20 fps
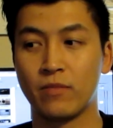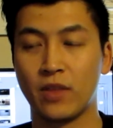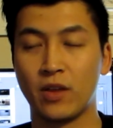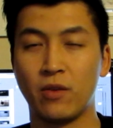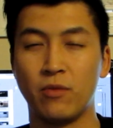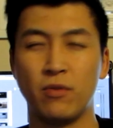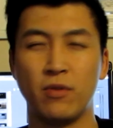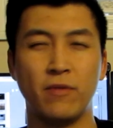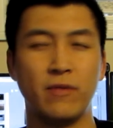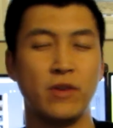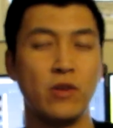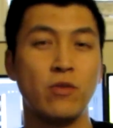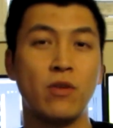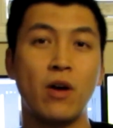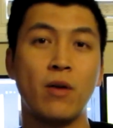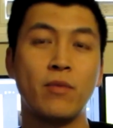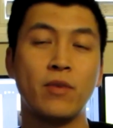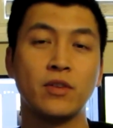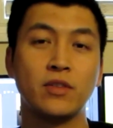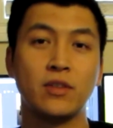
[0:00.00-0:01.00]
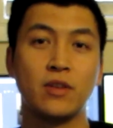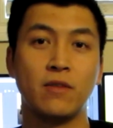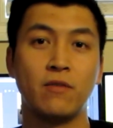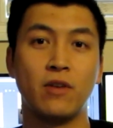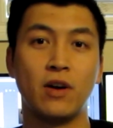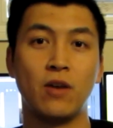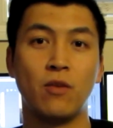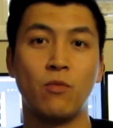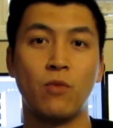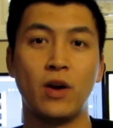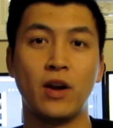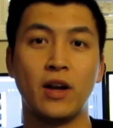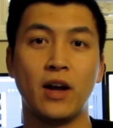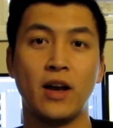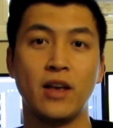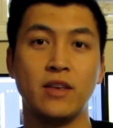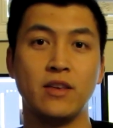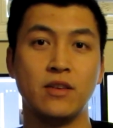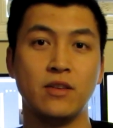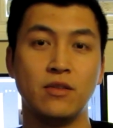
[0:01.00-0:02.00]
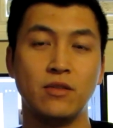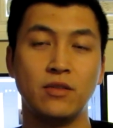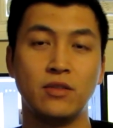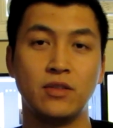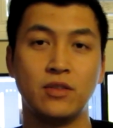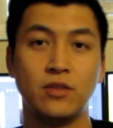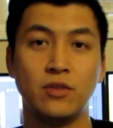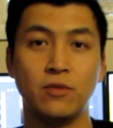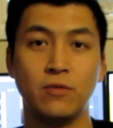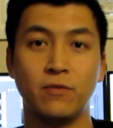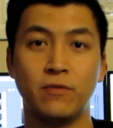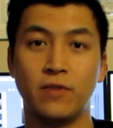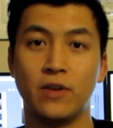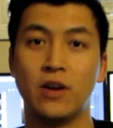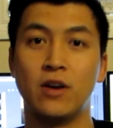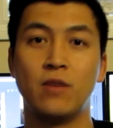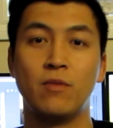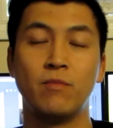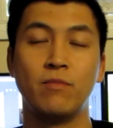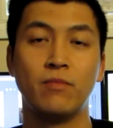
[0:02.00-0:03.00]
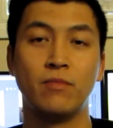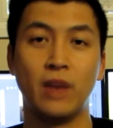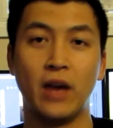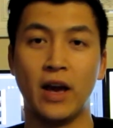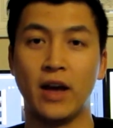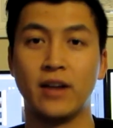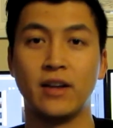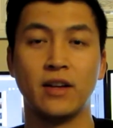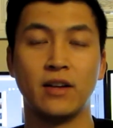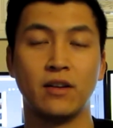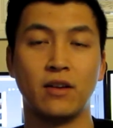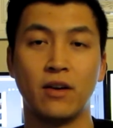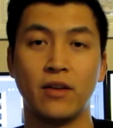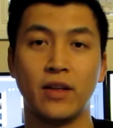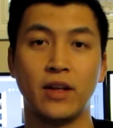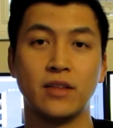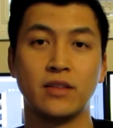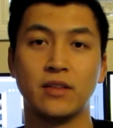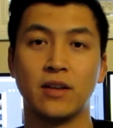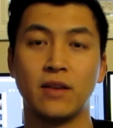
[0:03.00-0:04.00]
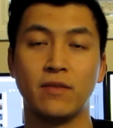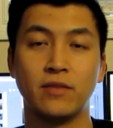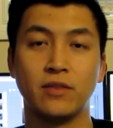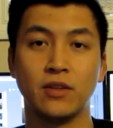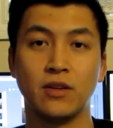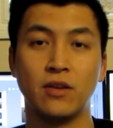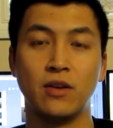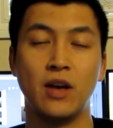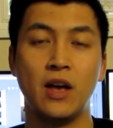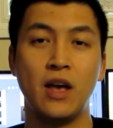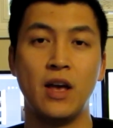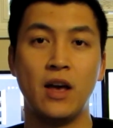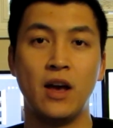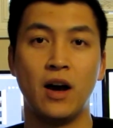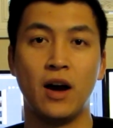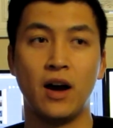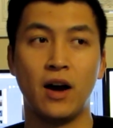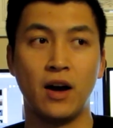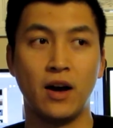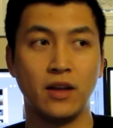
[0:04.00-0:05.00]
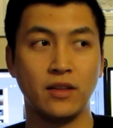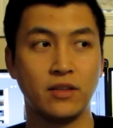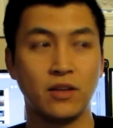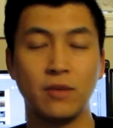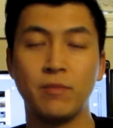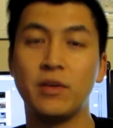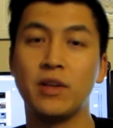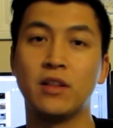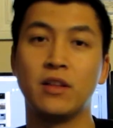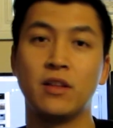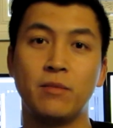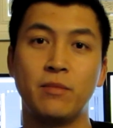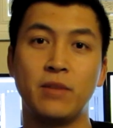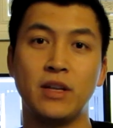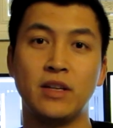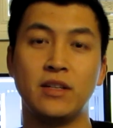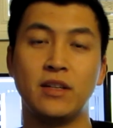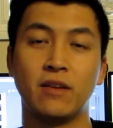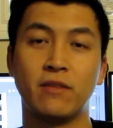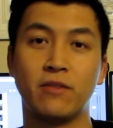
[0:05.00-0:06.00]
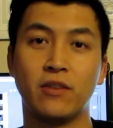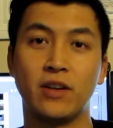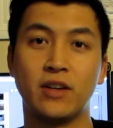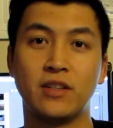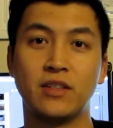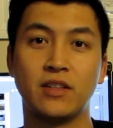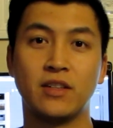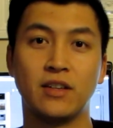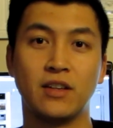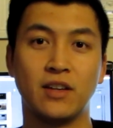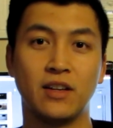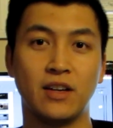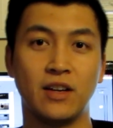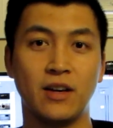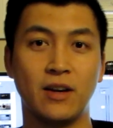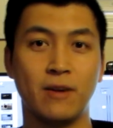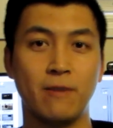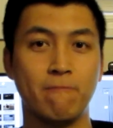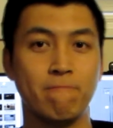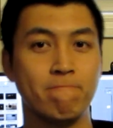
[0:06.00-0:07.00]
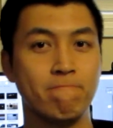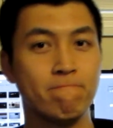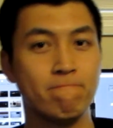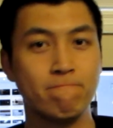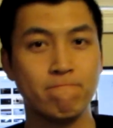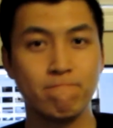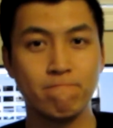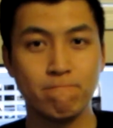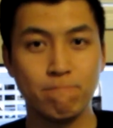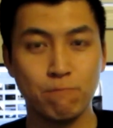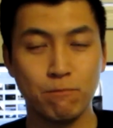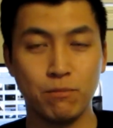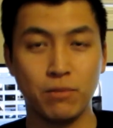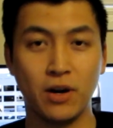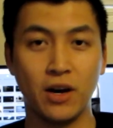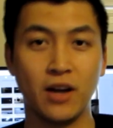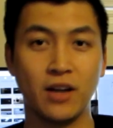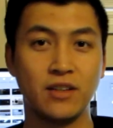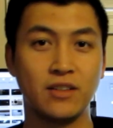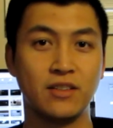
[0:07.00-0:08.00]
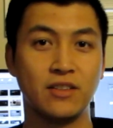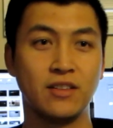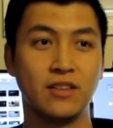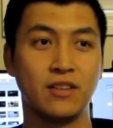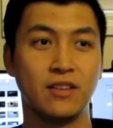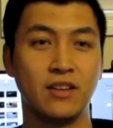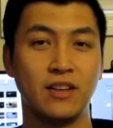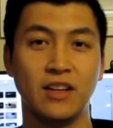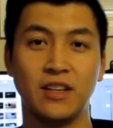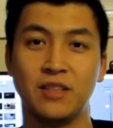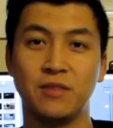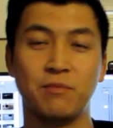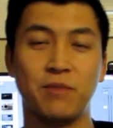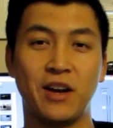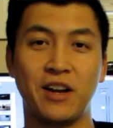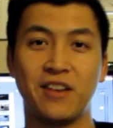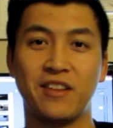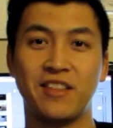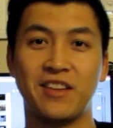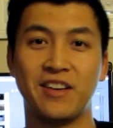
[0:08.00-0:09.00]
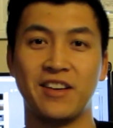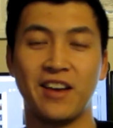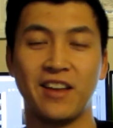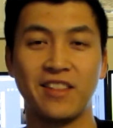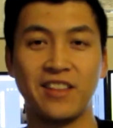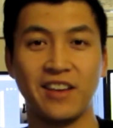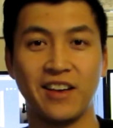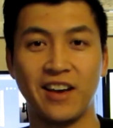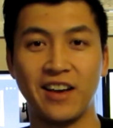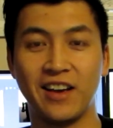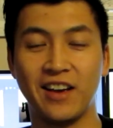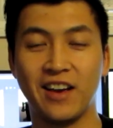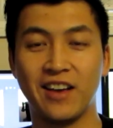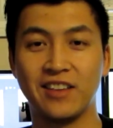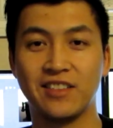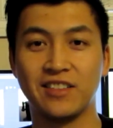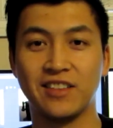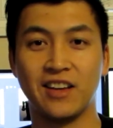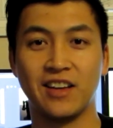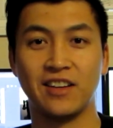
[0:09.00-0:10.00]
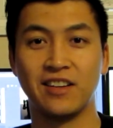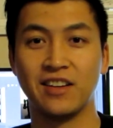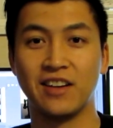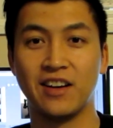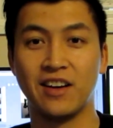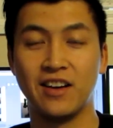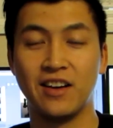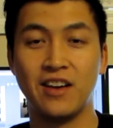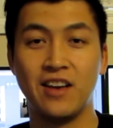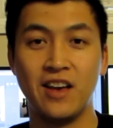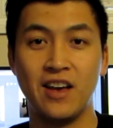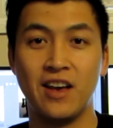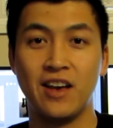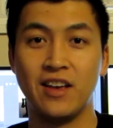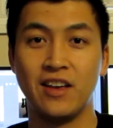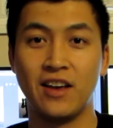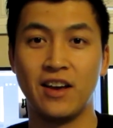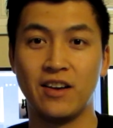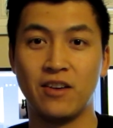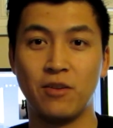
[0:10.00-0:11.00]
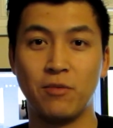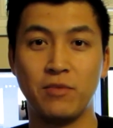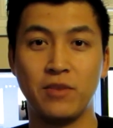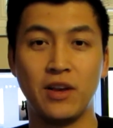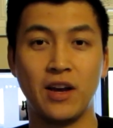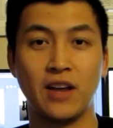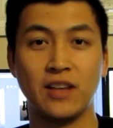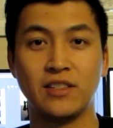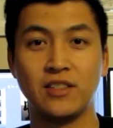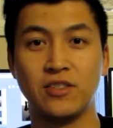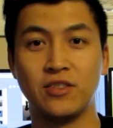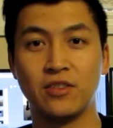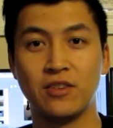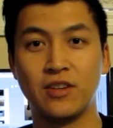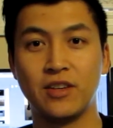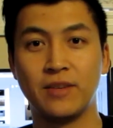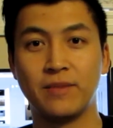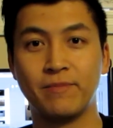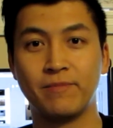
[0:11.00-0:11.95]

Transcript: review almost of what I use to film, edit, and all that stuff. So it's going to be a bit different, but it's better than nothing, I guess, and yeah, hope you guys enjoy.